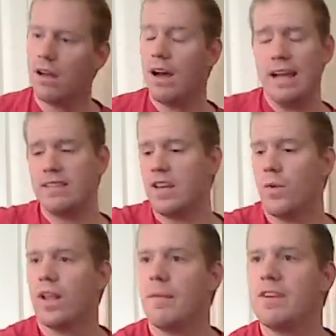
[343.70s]
I'll tell you
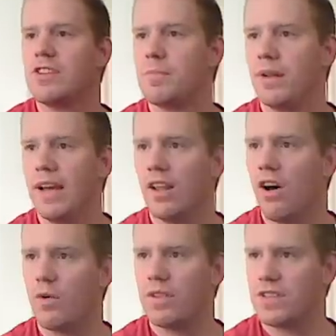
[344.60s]
what, let me just play
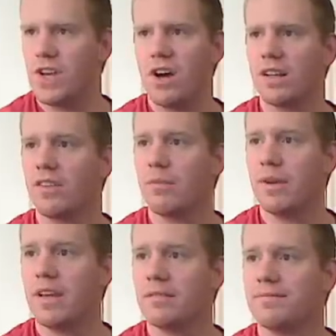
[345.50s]
along with the song a little
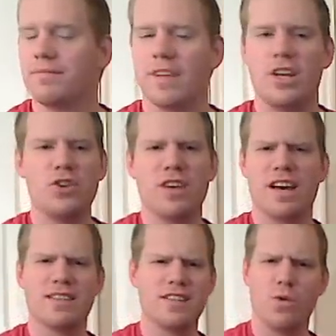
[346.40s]
bit, and you can
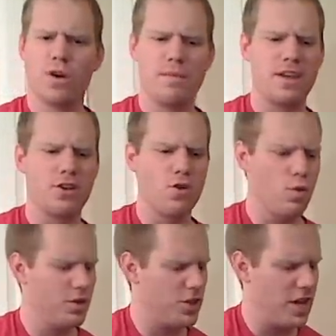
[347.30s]
kind of see where to make your
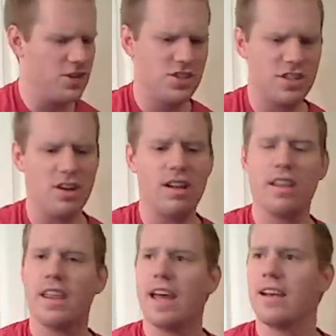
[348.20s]
chord changes and
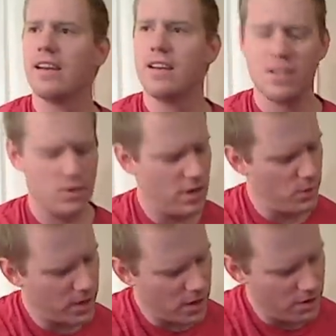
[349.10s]
all of that. So
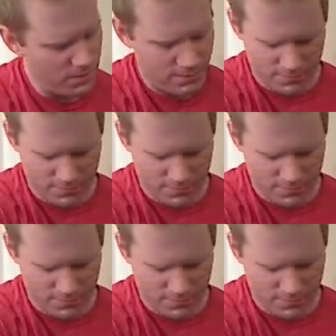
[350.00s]
here we go.